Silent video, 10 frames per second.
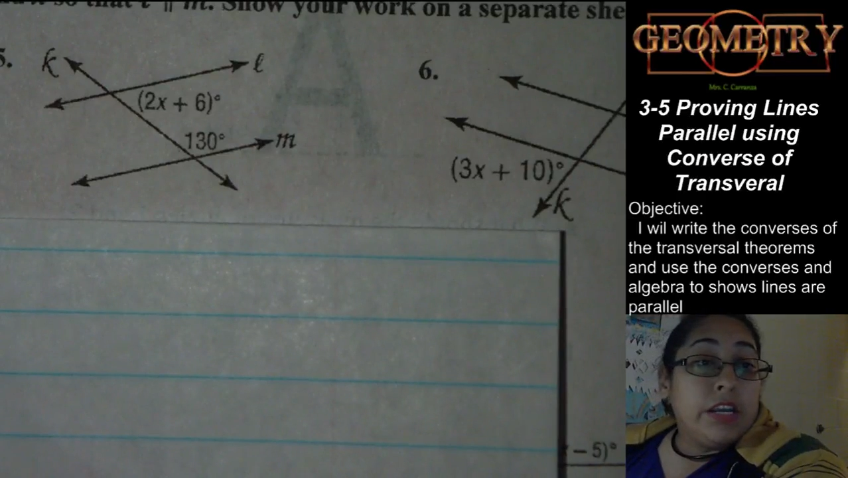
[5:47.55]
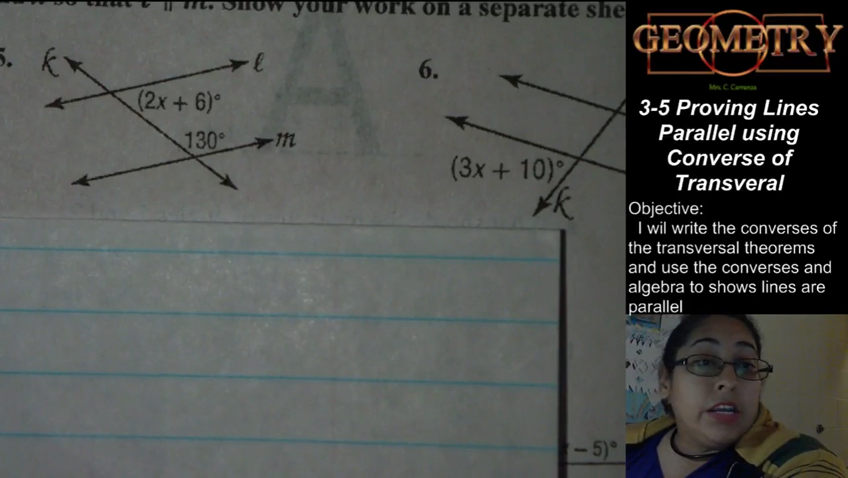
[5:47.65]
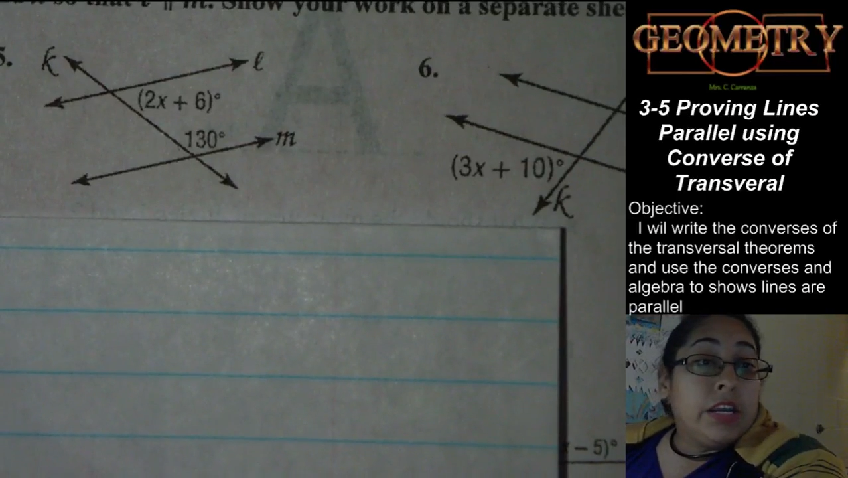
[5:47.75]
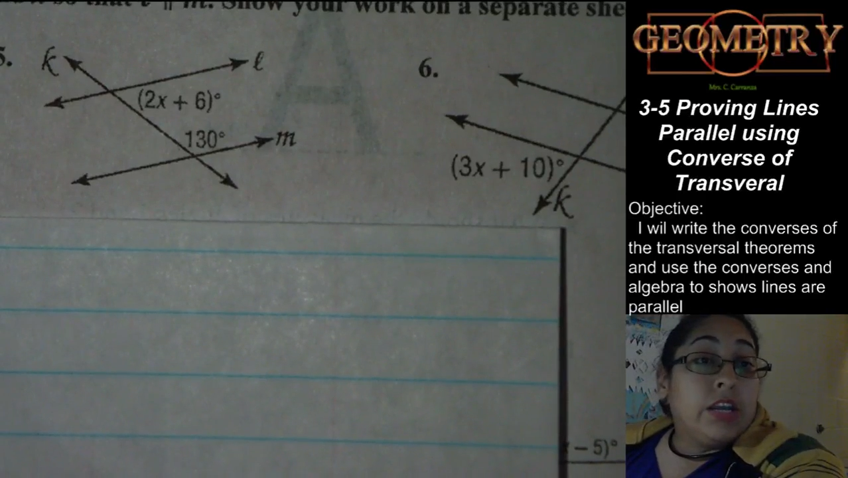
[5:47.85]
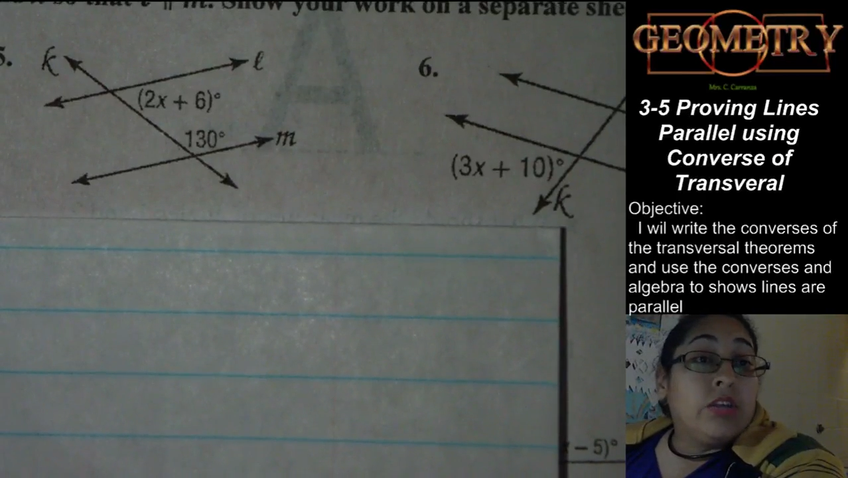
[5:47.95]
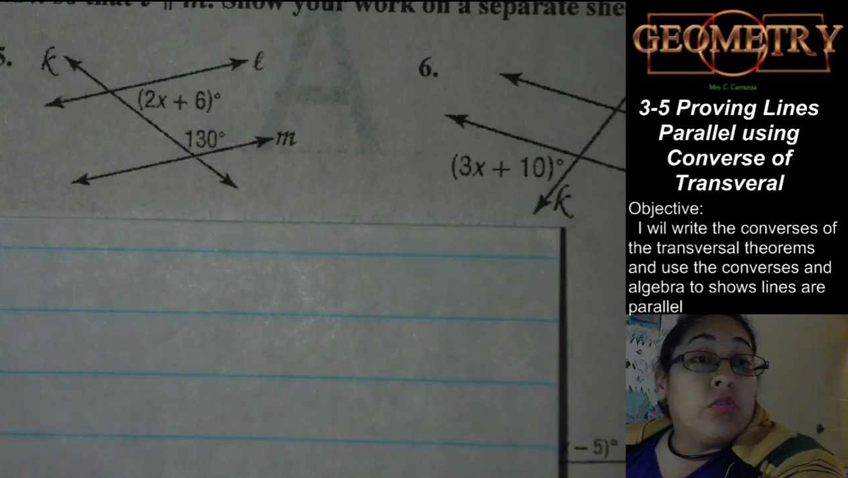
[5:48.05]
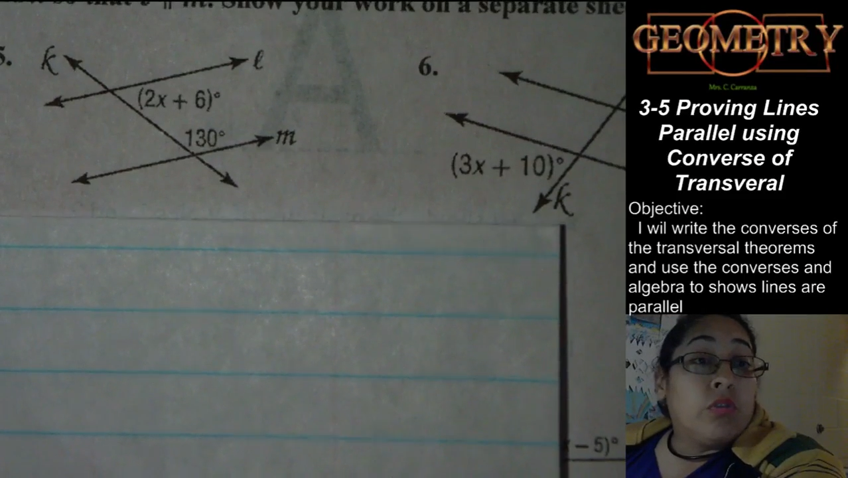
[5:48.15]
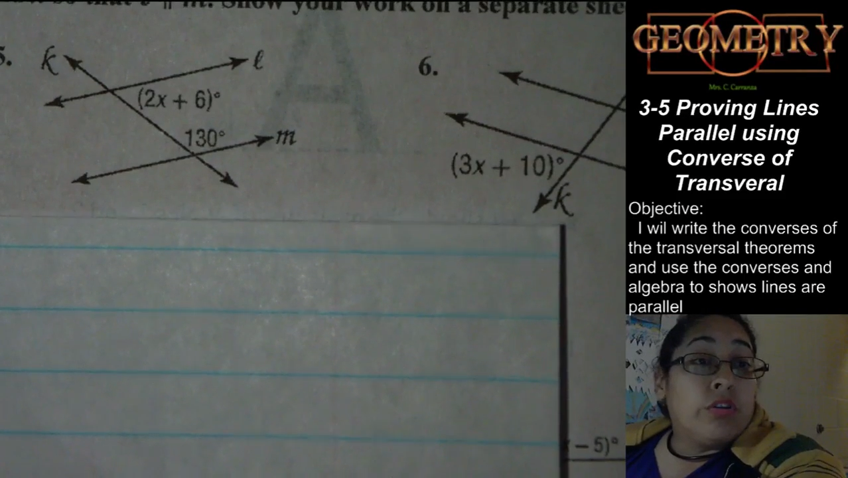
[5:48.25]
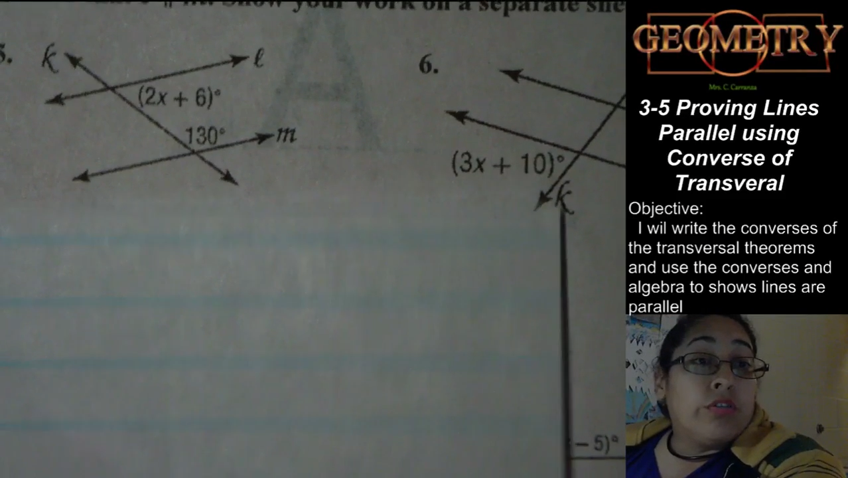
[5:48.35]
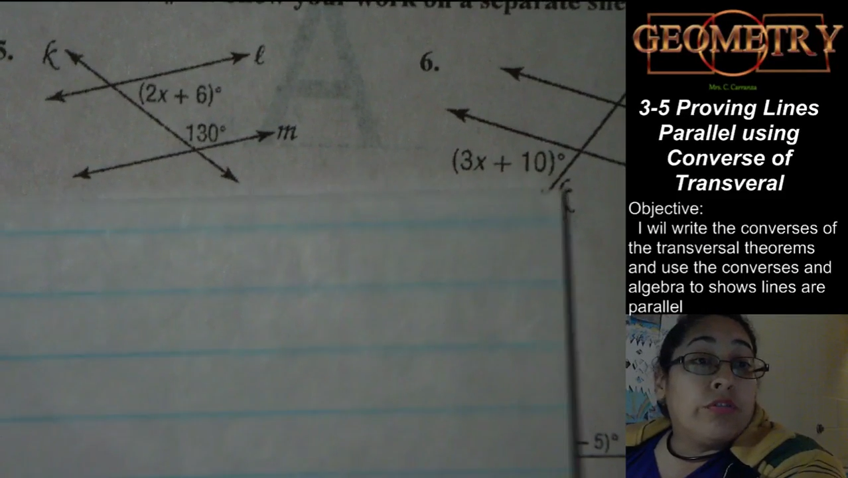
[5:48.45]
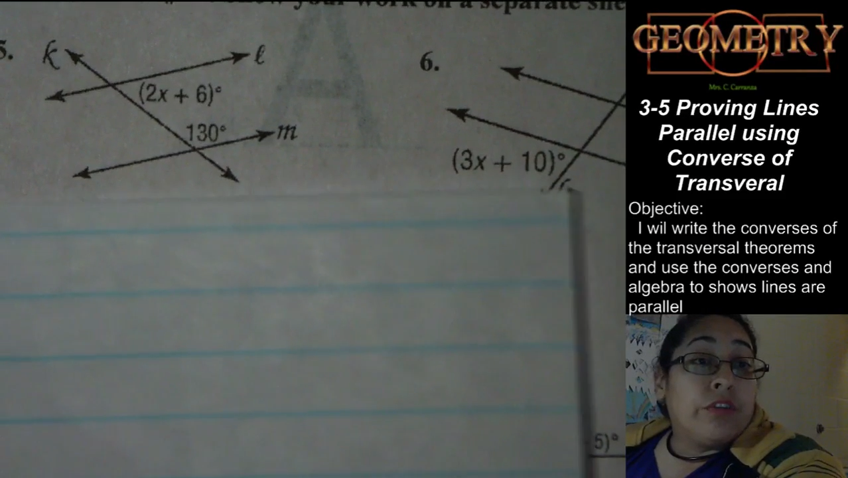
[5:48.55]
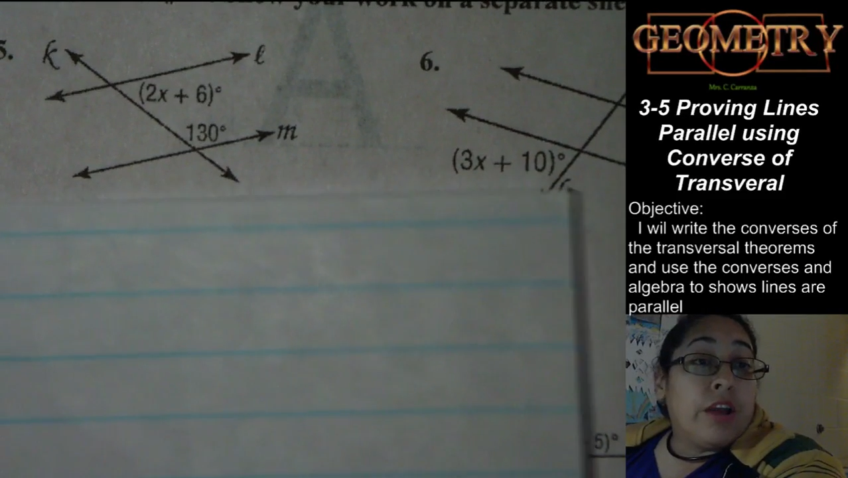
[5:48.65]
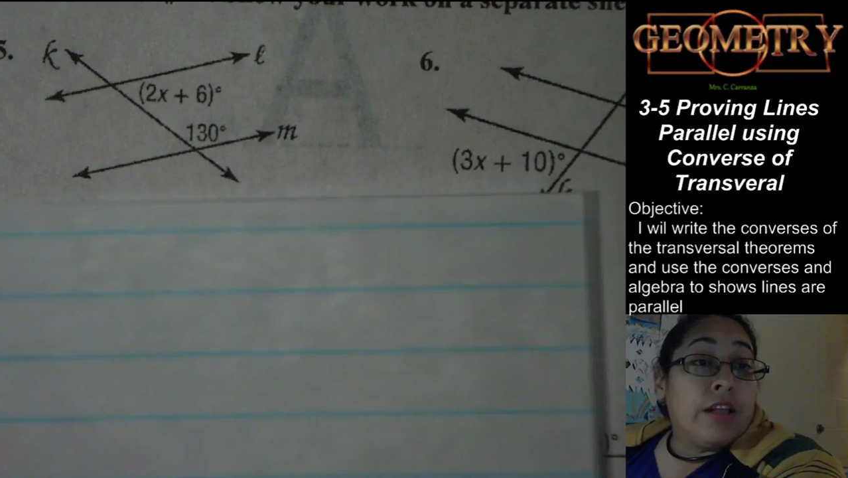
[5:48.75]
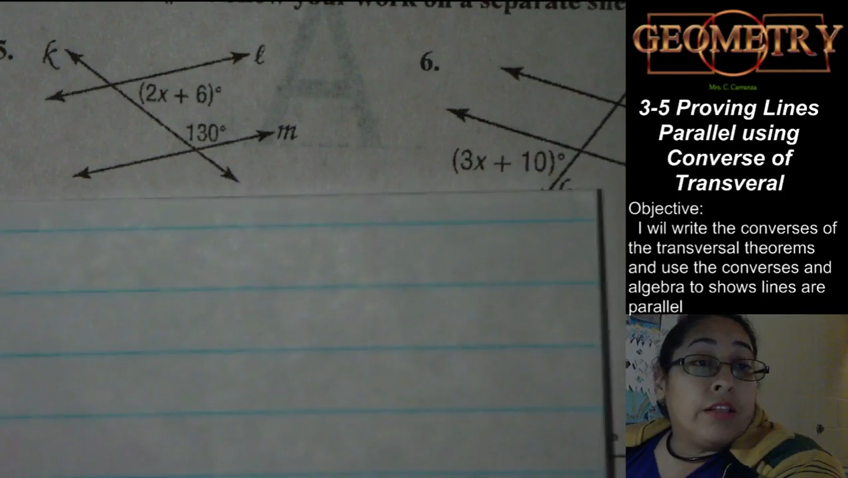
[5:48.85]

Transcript: in order for L and